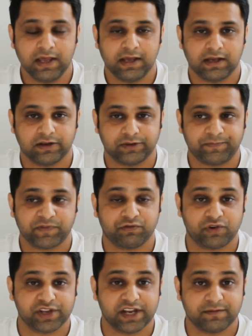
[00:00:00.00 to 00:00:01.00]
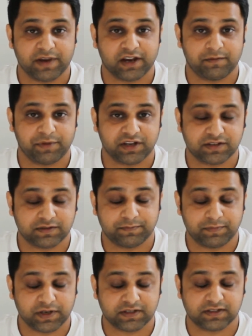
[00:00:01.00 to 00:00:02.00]
48
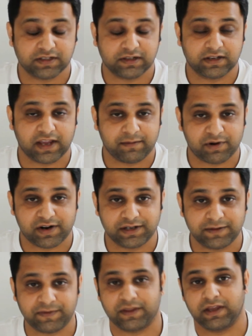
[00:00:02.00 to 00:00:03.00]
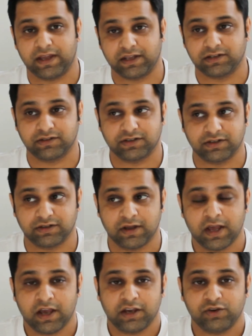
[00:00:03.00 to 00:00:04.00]
megapixel camera, and
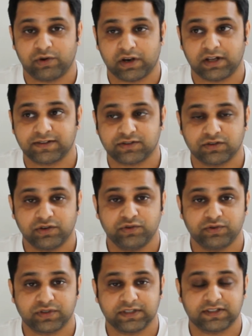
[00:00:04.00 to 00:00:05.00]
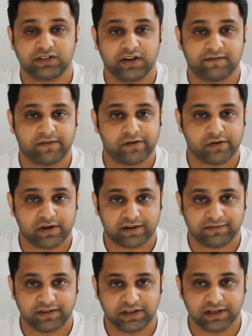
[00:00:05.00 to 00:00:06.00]
you can also use the still
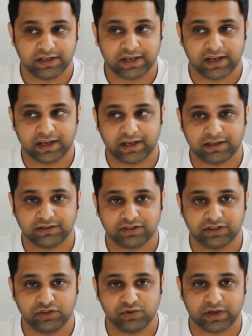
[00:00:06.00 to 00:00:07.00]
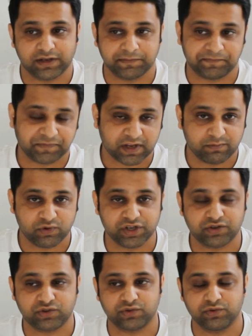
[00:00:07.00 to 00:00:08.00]
photography, and you can put
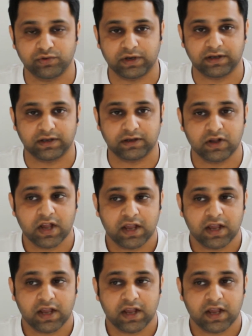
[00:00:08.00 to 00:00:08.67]
it to